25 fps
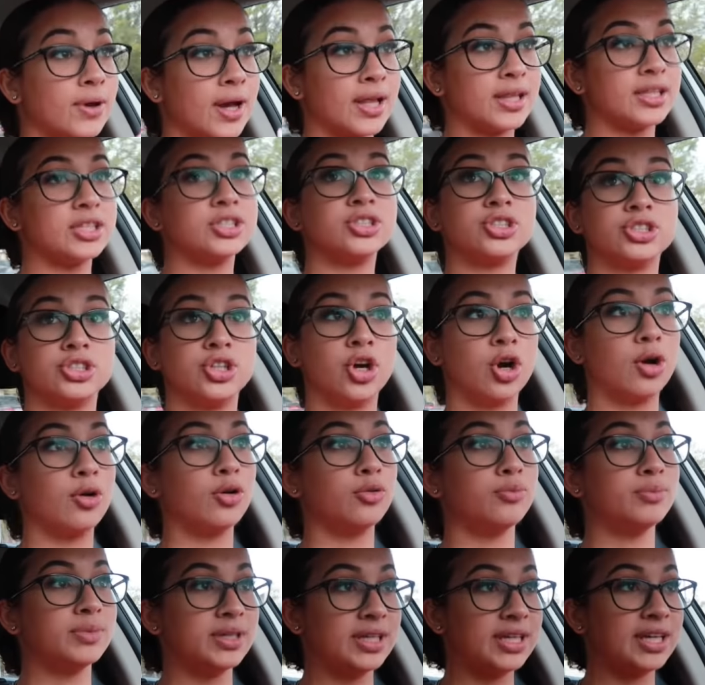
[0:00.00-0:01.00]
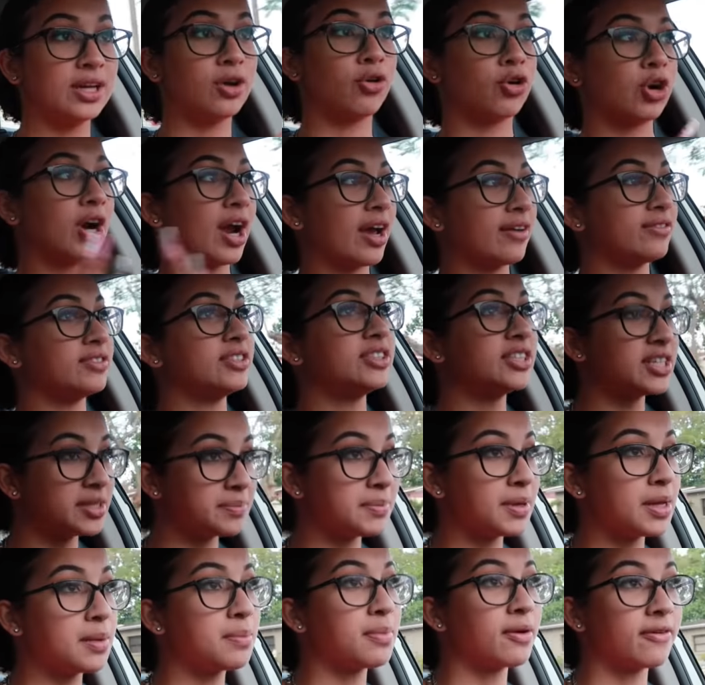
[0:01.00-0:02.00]
at least know me or have seen
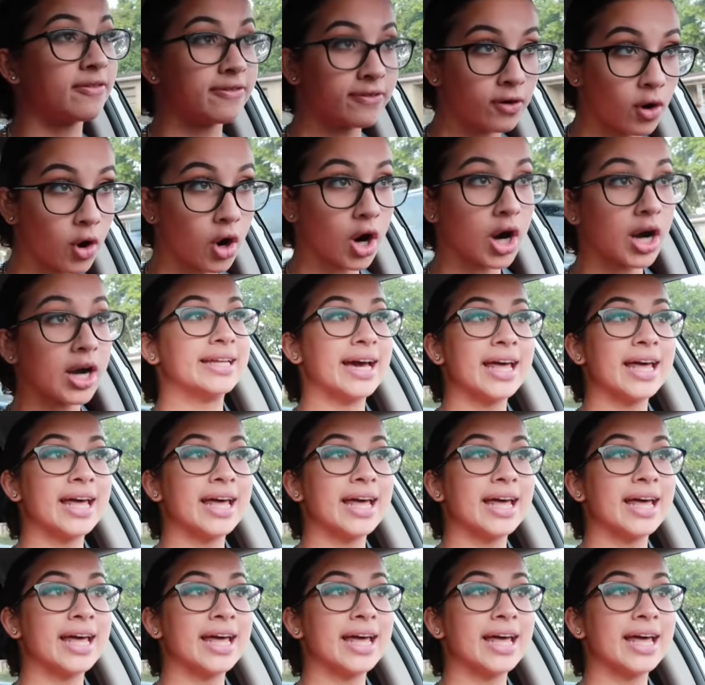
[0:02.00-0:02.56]
me before.